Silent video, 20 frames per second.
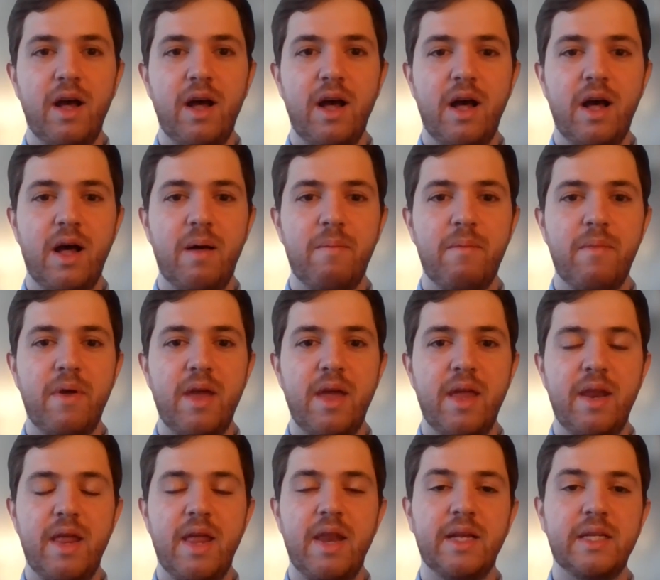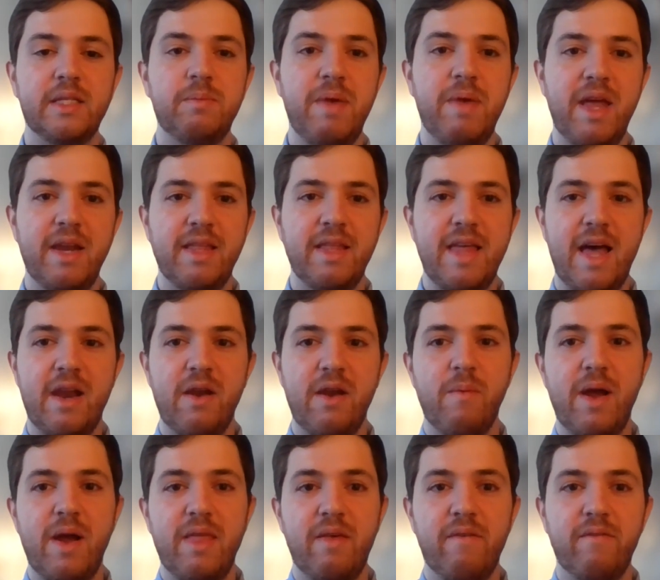And expanding that in a
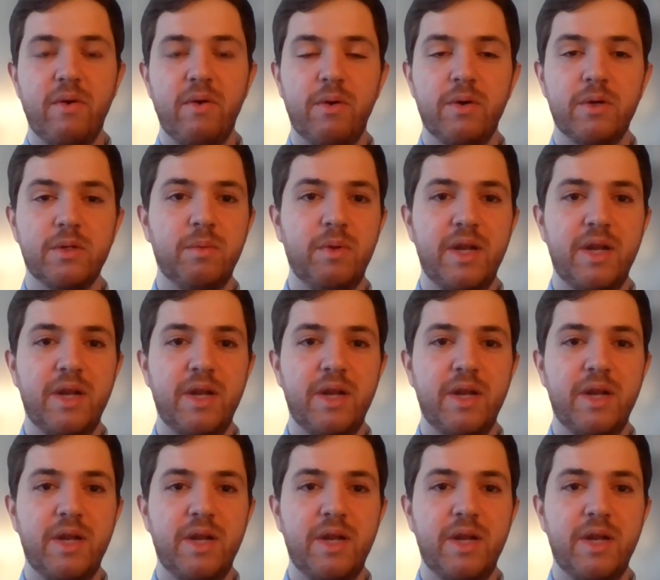way that voters